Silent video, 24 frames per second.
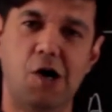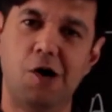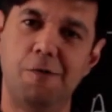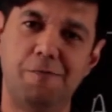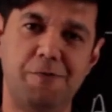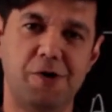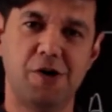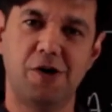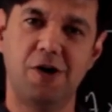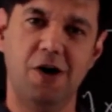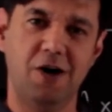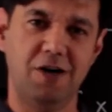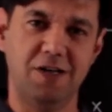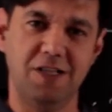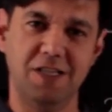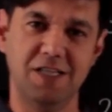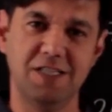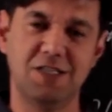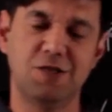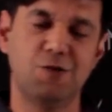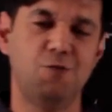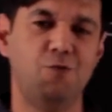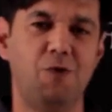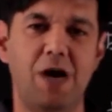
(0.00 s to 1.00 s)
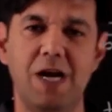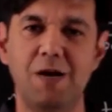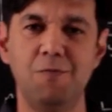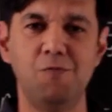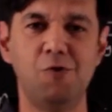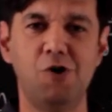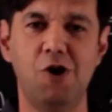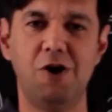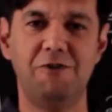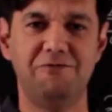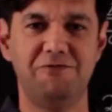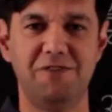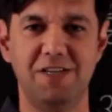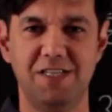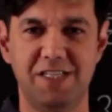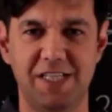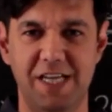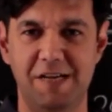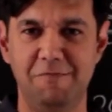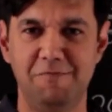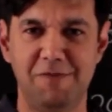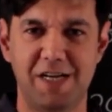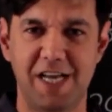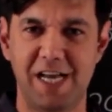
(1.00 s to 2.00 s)
Hope you got this. One more of the
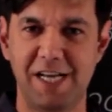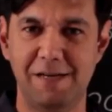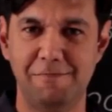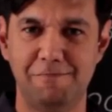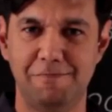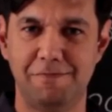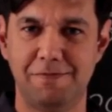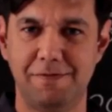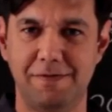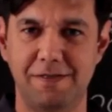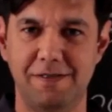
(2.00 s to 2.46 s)
same type.